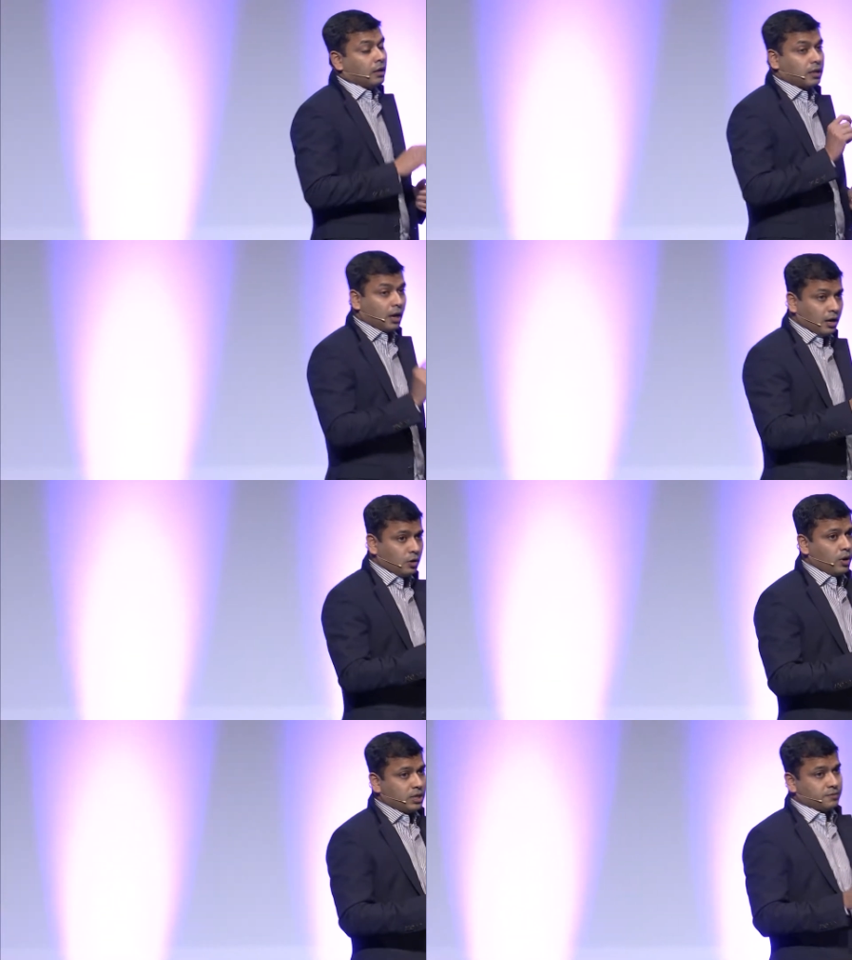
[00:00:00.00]
Third
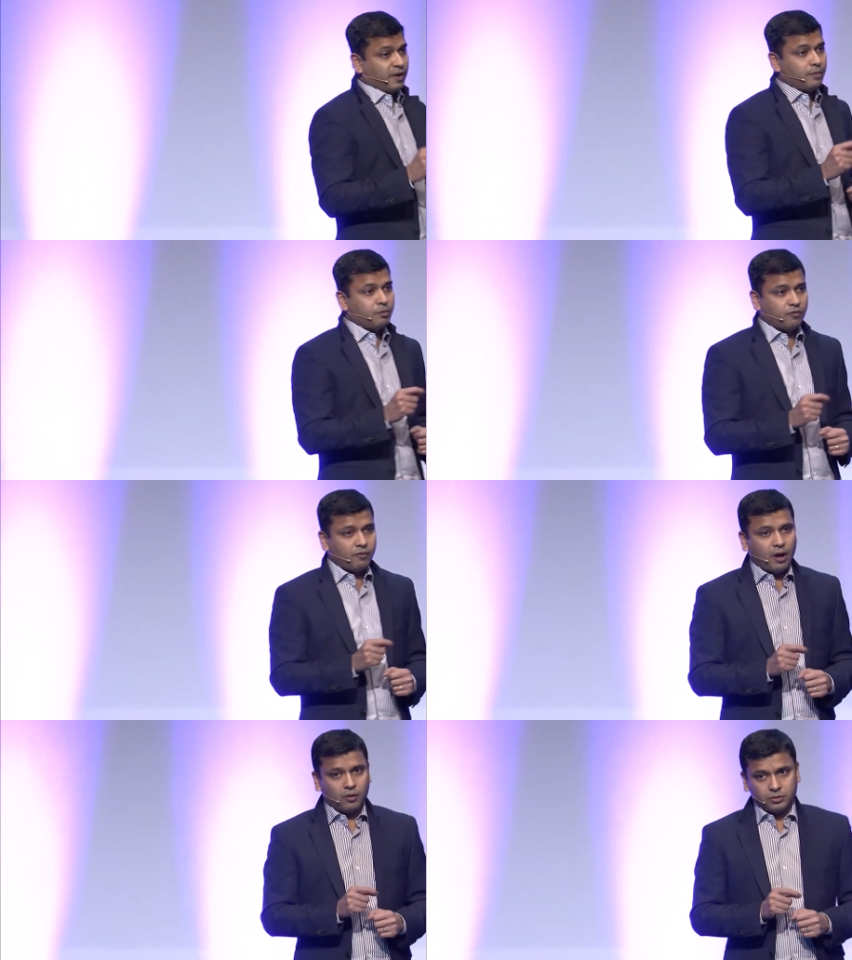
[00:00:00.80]
one is very
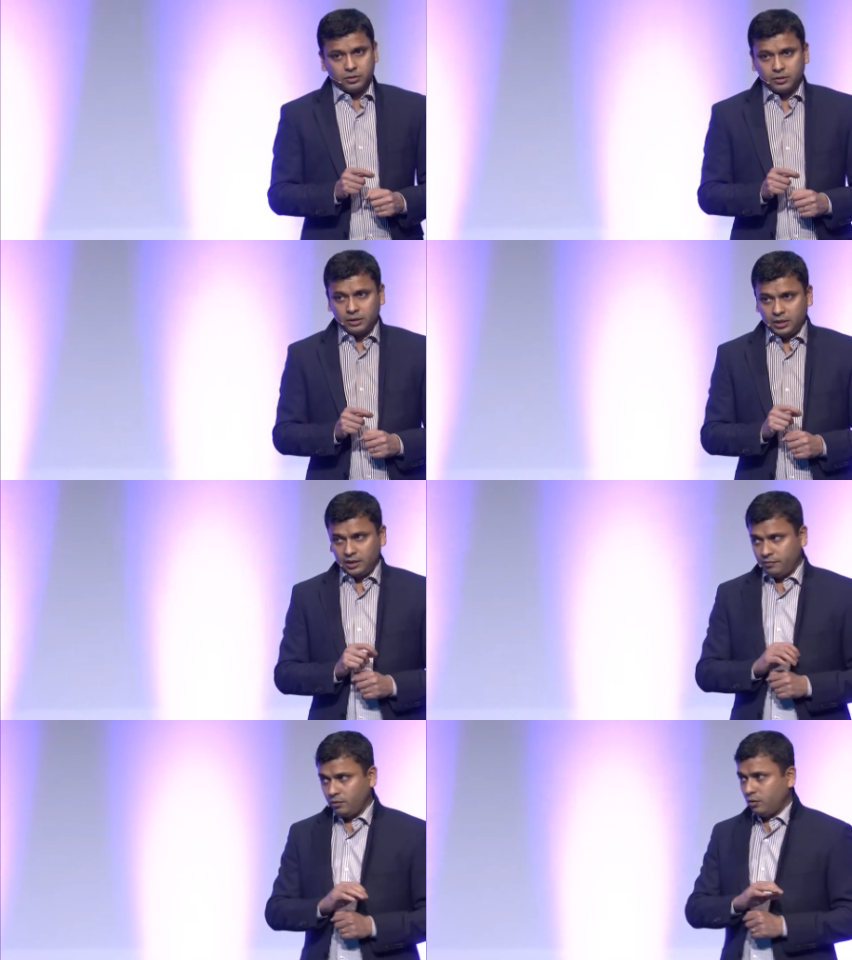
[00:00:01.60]
profound.
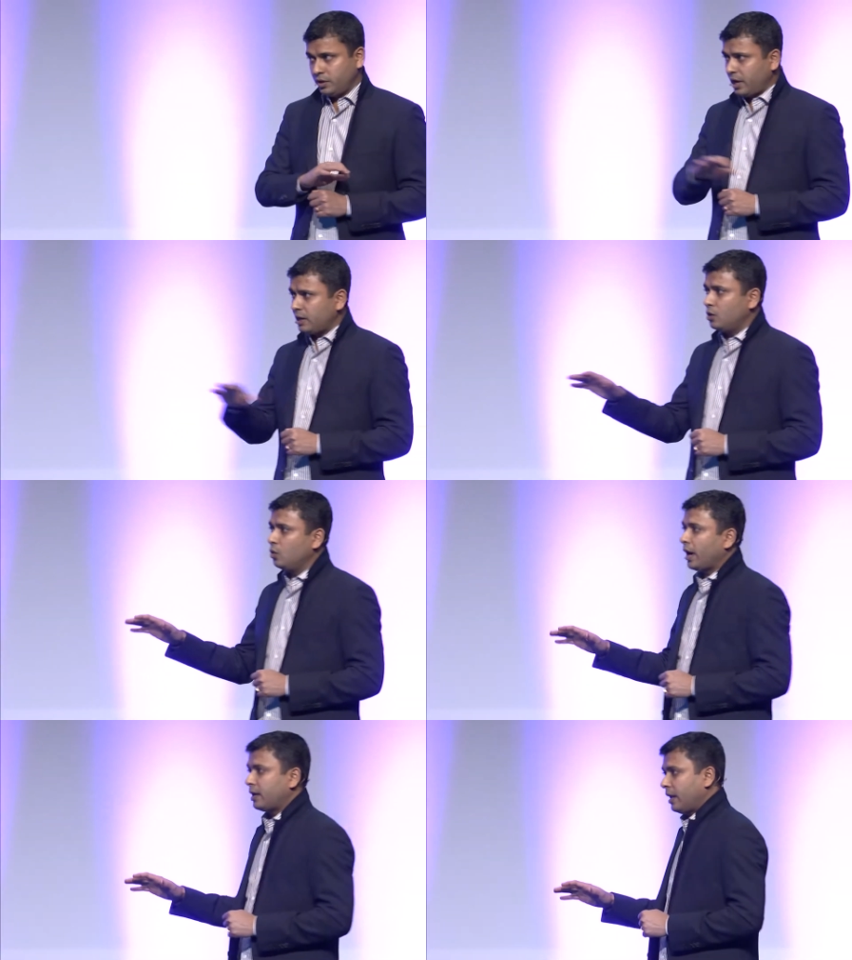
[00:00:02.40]
if you really
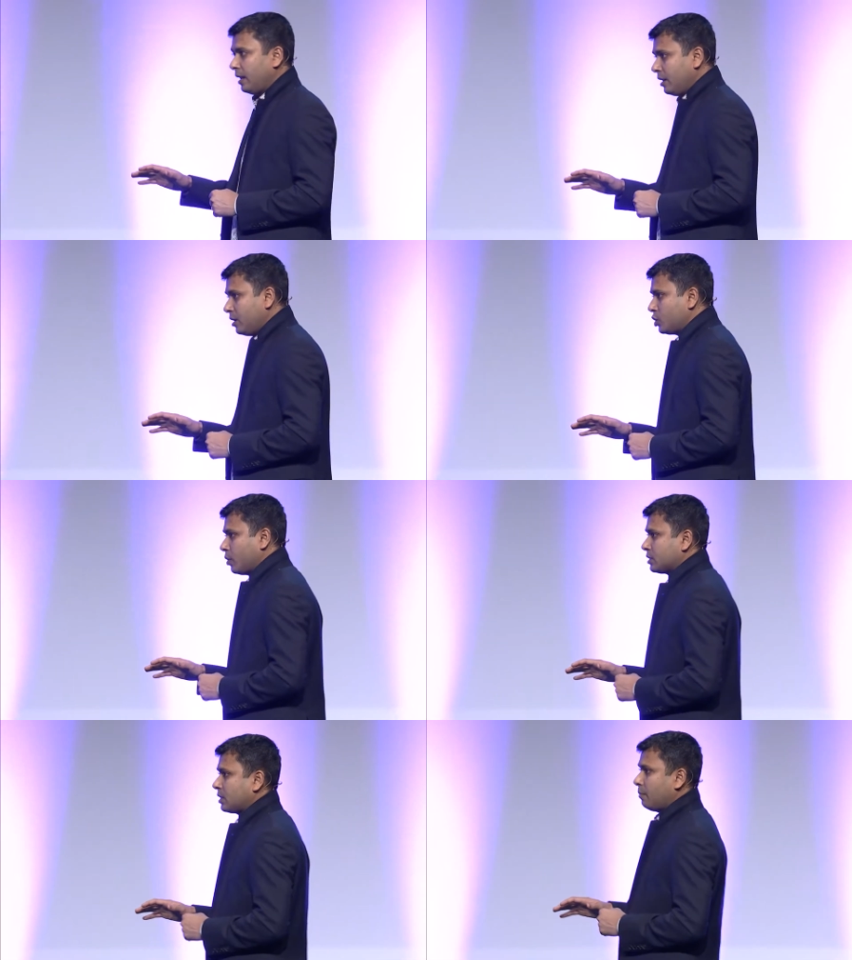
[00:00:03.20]
look at any
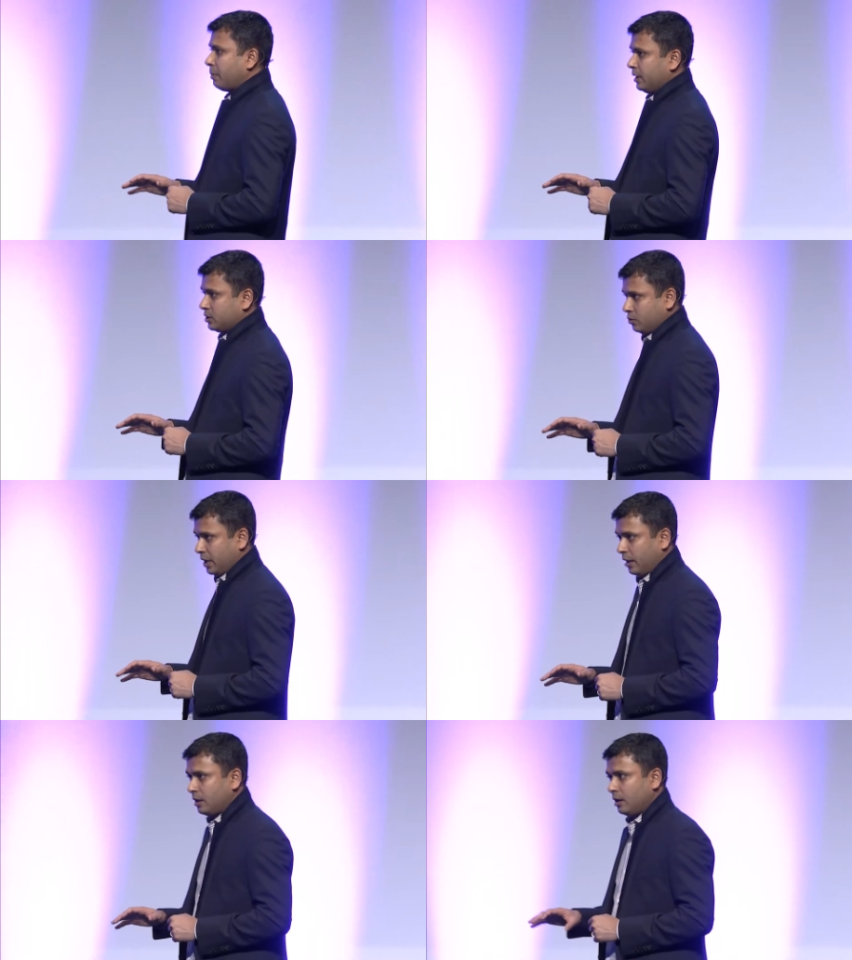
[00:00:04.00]
insurance companies
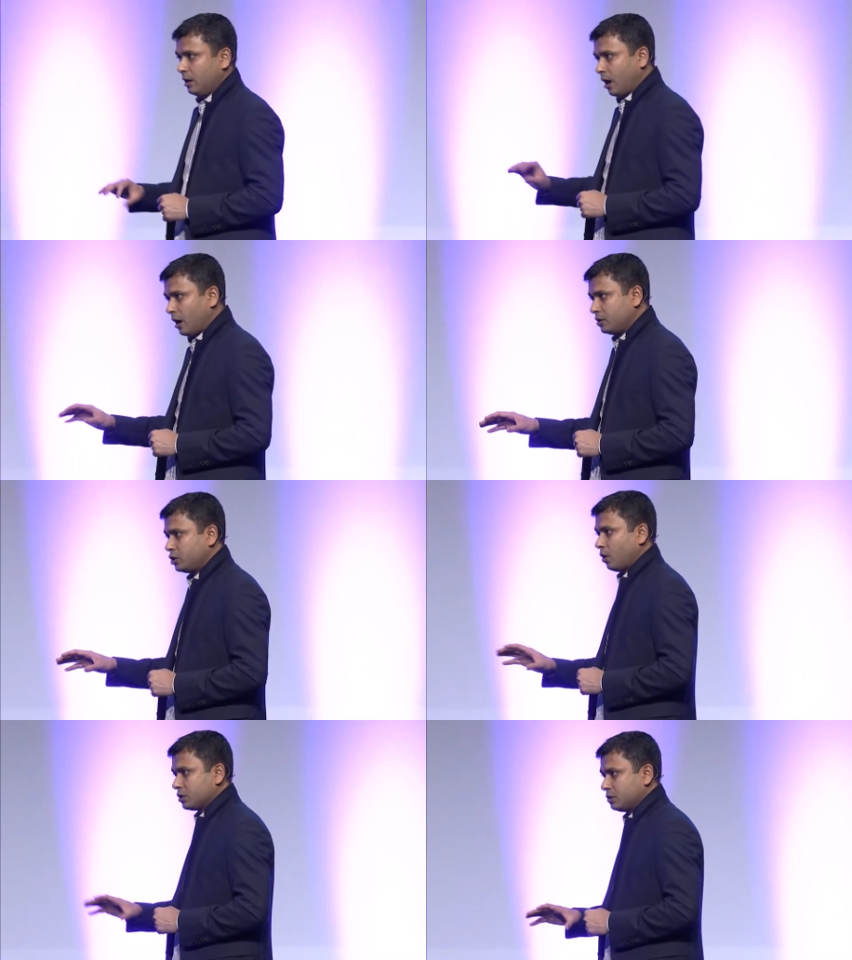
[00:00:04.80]
today,
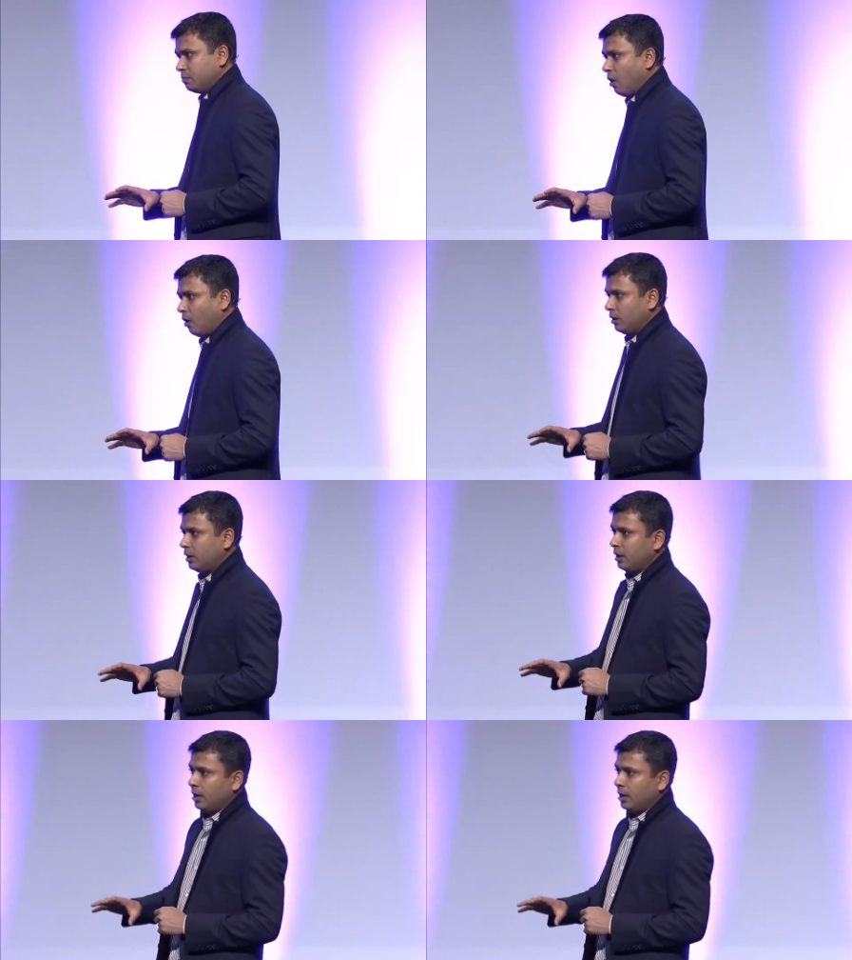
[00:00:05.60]
large or small,